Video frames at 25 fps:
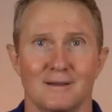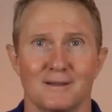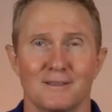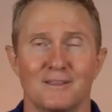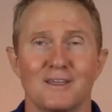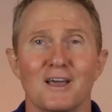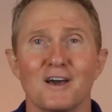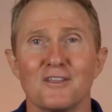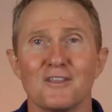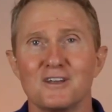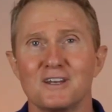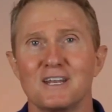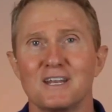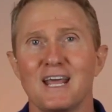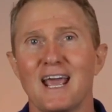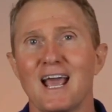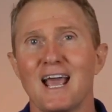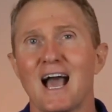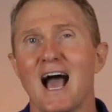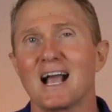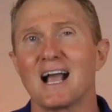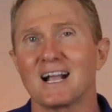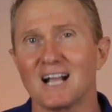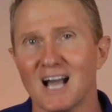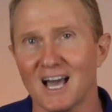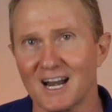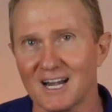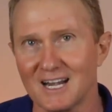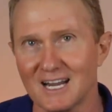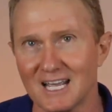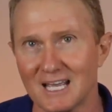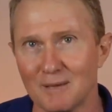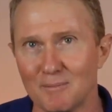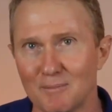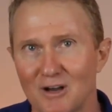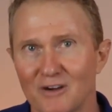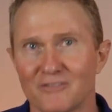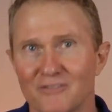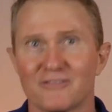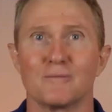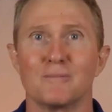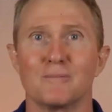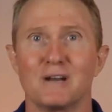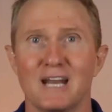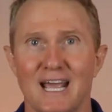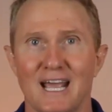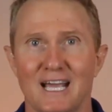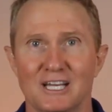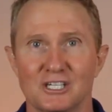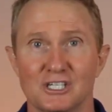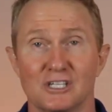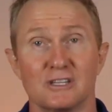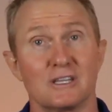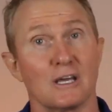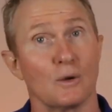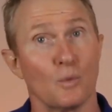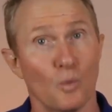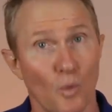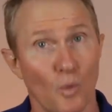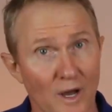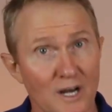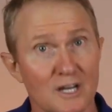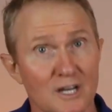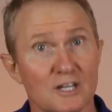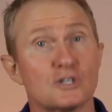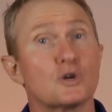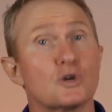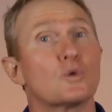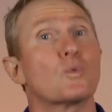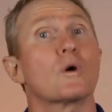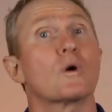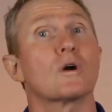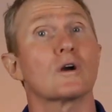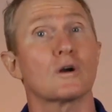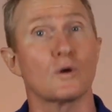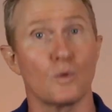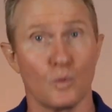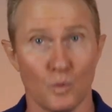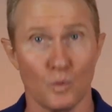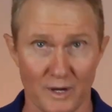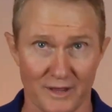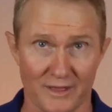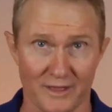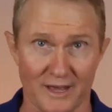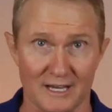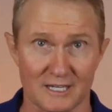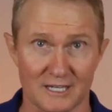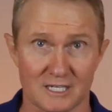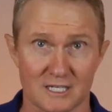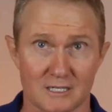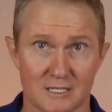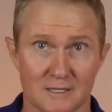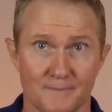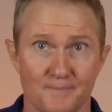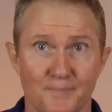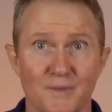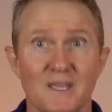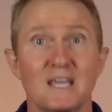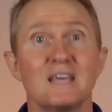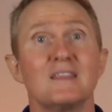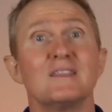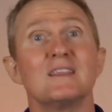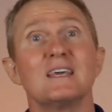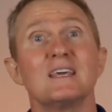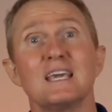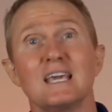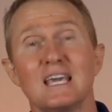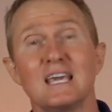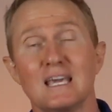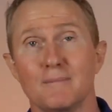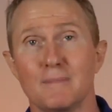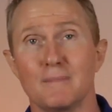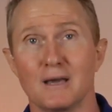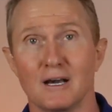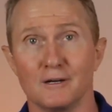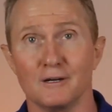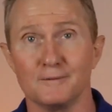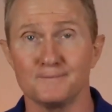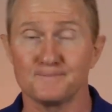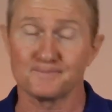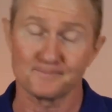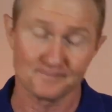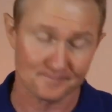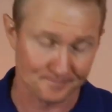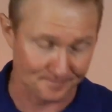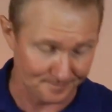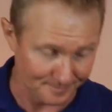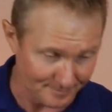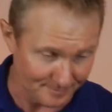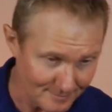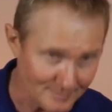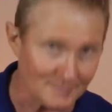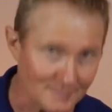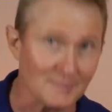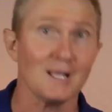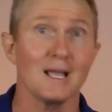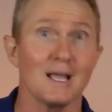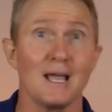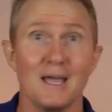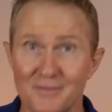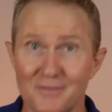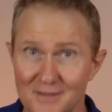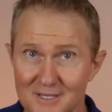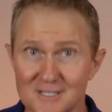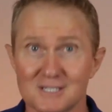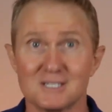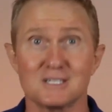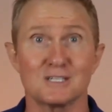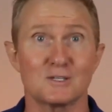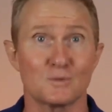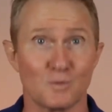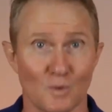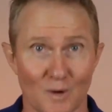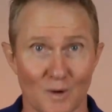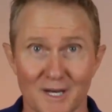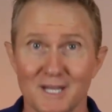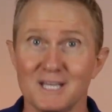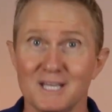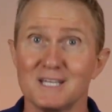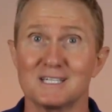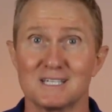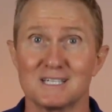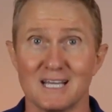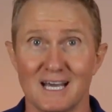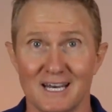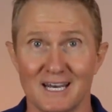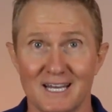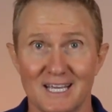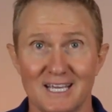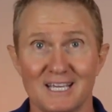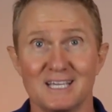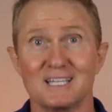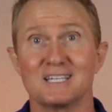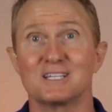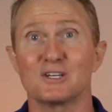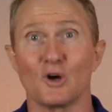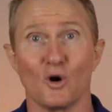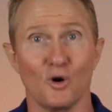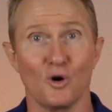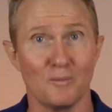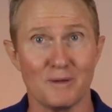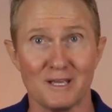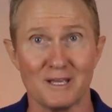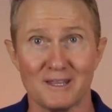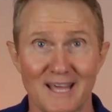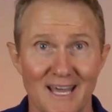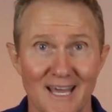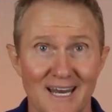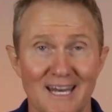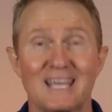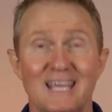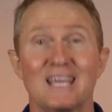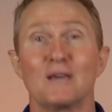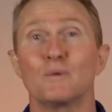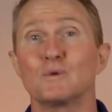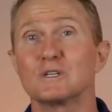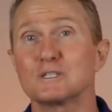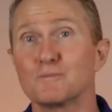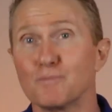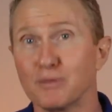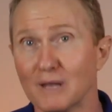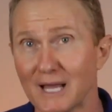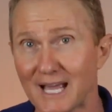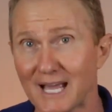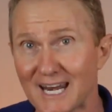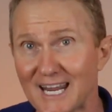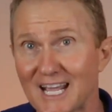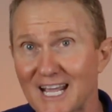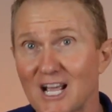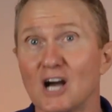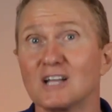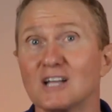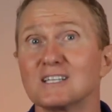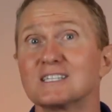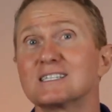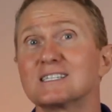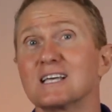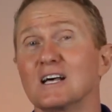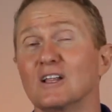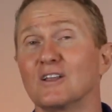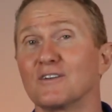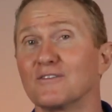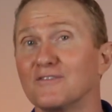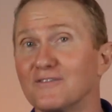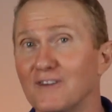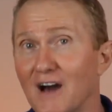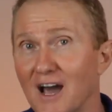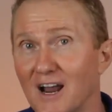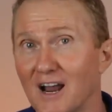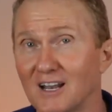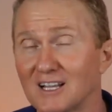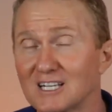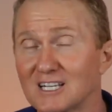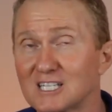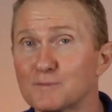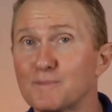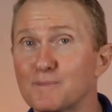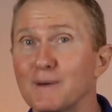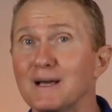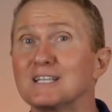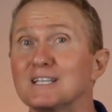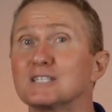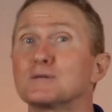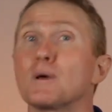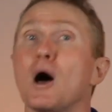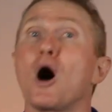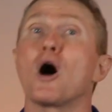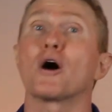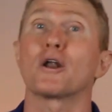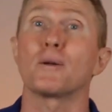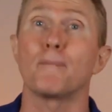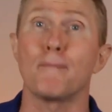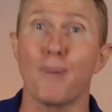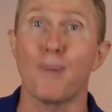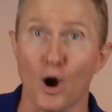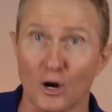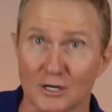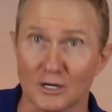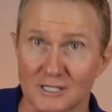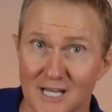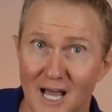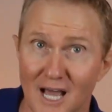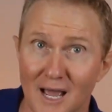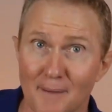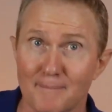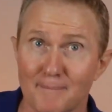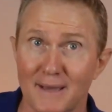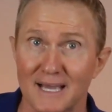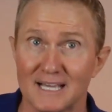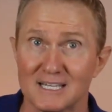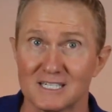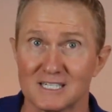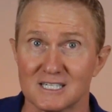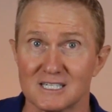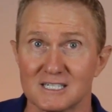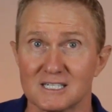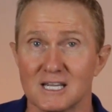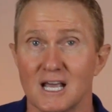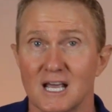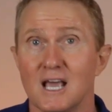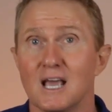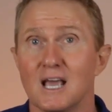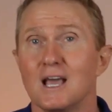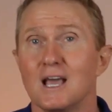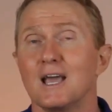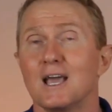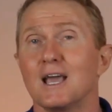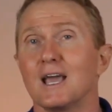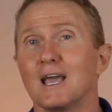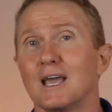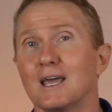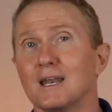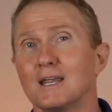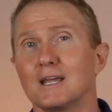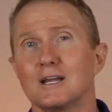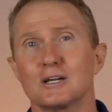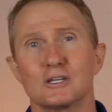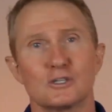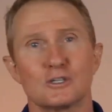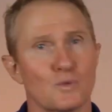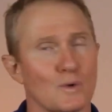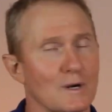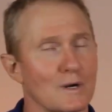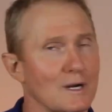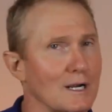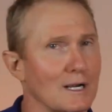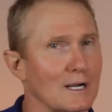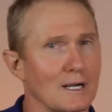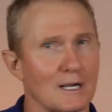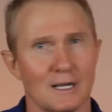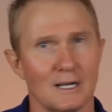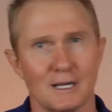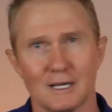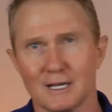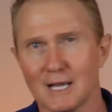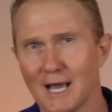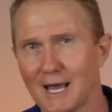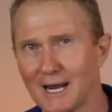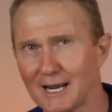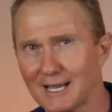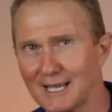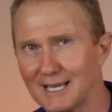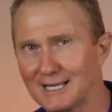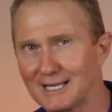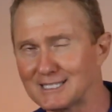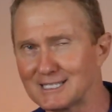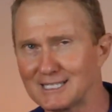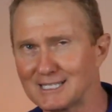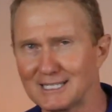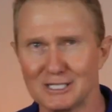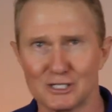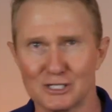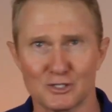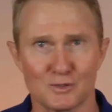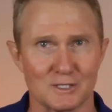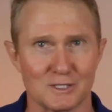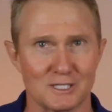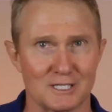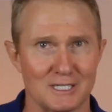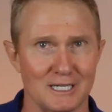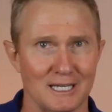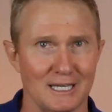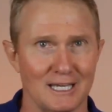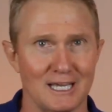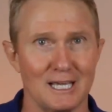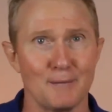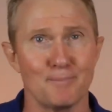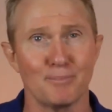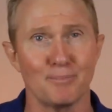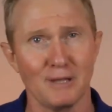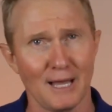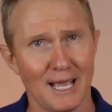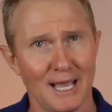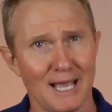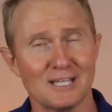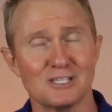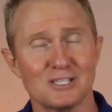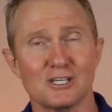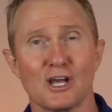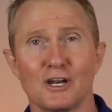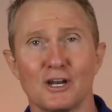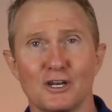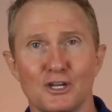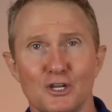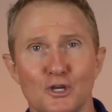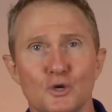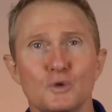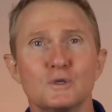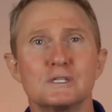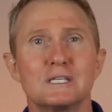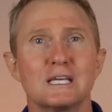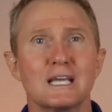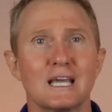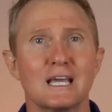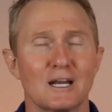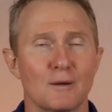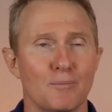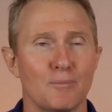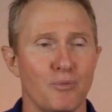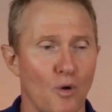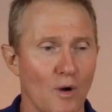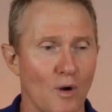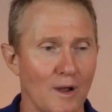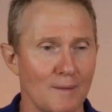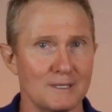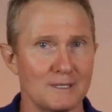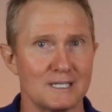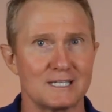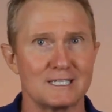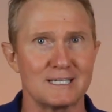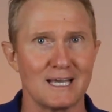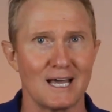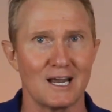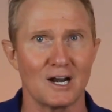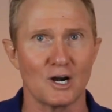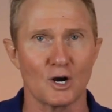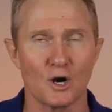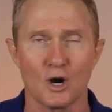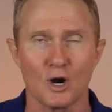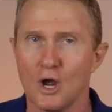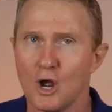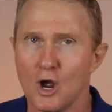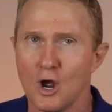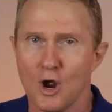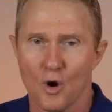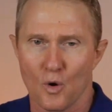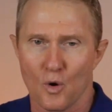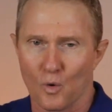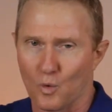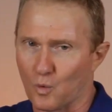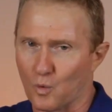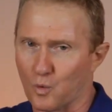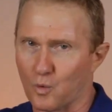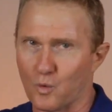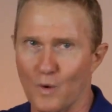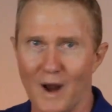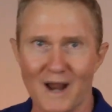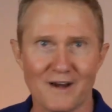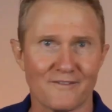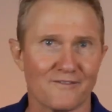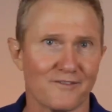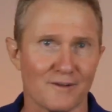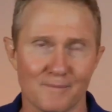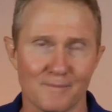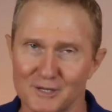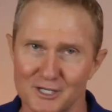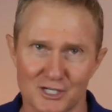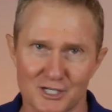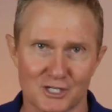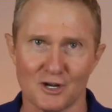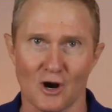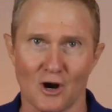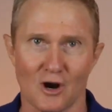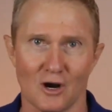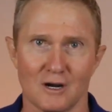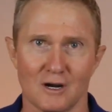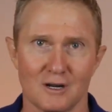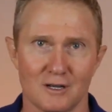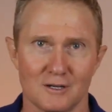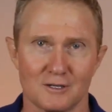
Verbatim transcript: The other day I got an email from an agent that wanted to work with us. In the email, and this is what he said. He had told me that he was planning on selling final expense on a part-time basis. And here's where it kind of gets interesting. He plans on using an appointment setter right from the start.